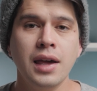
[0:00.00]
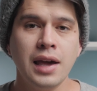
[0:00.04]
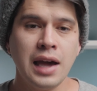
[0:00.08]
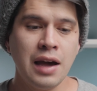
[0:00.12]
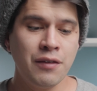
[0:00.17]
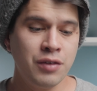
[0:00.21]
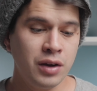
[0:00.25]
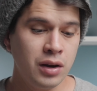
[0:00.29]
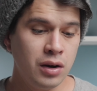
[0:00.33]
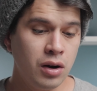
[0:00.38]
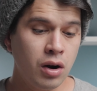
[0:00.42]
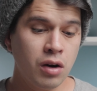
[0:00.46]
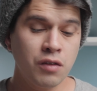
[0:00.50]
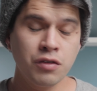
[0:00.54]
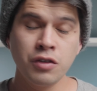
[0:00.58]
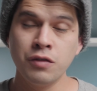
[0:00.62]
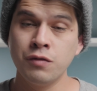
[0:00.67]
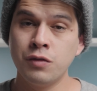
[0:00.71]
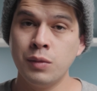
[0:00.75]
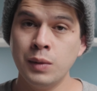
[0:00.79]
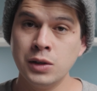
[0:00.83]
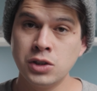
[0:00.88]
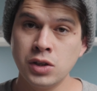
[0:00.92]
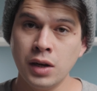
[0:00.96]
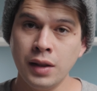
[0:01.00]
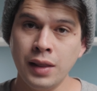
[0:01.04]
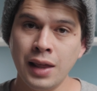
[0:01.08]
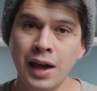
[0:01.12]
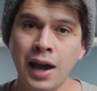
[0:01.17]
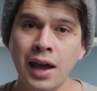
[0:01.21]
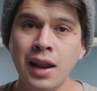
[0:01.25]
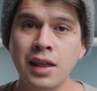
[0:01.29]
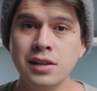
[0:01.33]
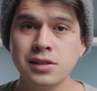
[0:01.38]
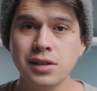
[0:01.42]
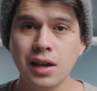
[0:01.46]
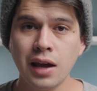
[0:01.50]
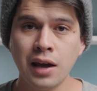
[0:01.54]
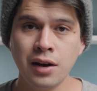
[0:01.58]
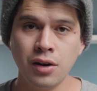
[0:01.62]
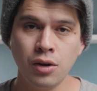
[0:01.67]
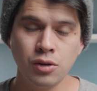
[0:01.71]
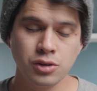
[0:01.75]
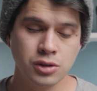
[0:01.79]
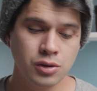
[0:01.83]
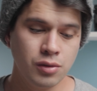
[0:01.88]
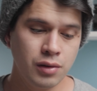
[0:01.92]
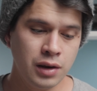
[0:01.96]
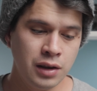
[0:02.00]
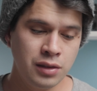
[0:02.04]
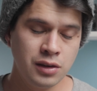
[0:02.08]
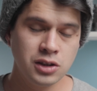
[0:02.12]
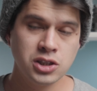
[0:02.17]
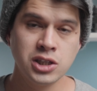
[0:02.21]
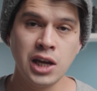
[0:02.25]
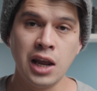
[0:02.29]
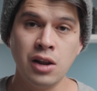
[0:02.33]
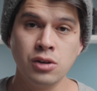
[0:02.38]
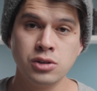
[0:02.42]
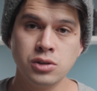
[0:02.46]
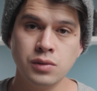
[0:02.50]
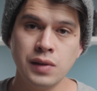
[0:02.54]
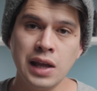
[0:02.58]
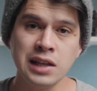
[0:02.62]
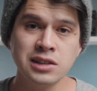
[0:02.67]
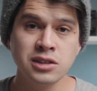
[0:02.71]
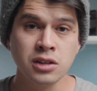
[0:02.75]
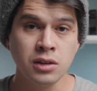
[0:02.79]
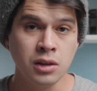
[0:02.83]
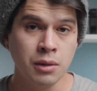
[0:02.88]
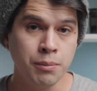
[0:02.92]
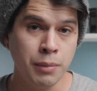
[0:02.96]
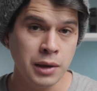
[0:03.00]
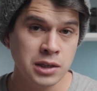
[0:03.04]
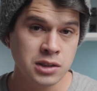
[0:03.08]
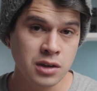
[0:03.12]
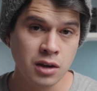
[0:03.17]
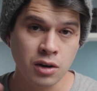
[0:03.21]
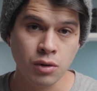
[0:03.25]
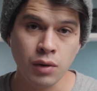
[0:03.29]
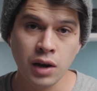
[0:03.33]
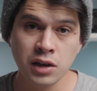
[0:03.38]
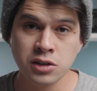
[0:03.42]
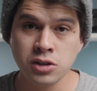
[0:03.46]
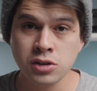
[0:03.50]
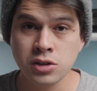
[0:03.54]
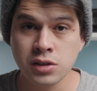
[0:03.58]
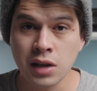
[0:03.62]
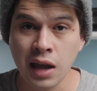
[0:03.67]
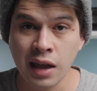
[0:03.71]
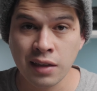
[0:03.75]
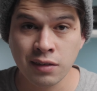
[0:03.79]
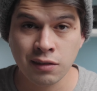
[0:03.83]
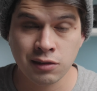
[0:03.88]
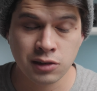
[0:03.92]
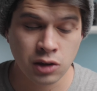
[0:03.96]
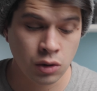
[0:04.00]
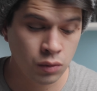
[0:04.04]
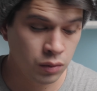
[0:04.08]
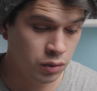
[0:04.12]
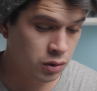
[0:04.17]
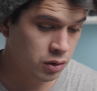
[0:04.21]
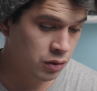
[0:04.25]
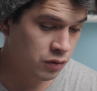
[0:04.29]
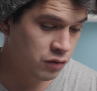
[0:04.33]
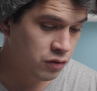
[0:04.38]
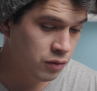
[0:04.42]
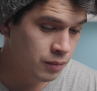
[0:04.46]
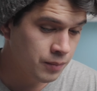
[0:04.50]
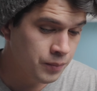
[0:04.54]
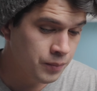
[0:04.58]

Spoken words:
having a lot of information in the highlights and also in the shadows. So that's in the basic corrections and the tone curve.